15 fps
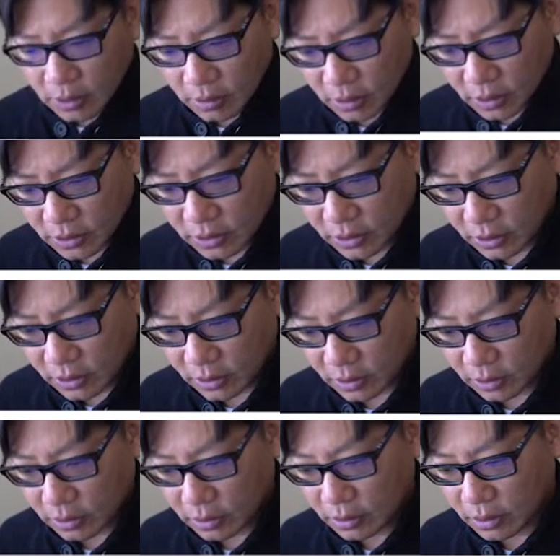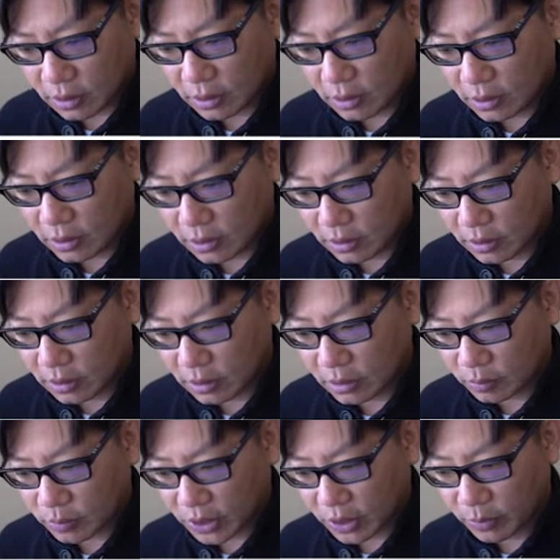Let's see.
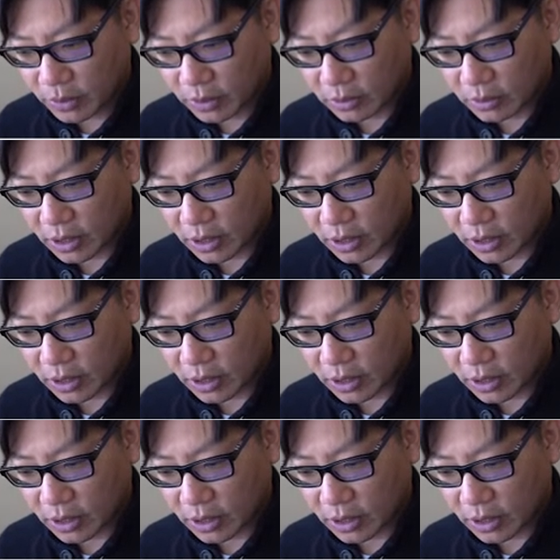Prime meal.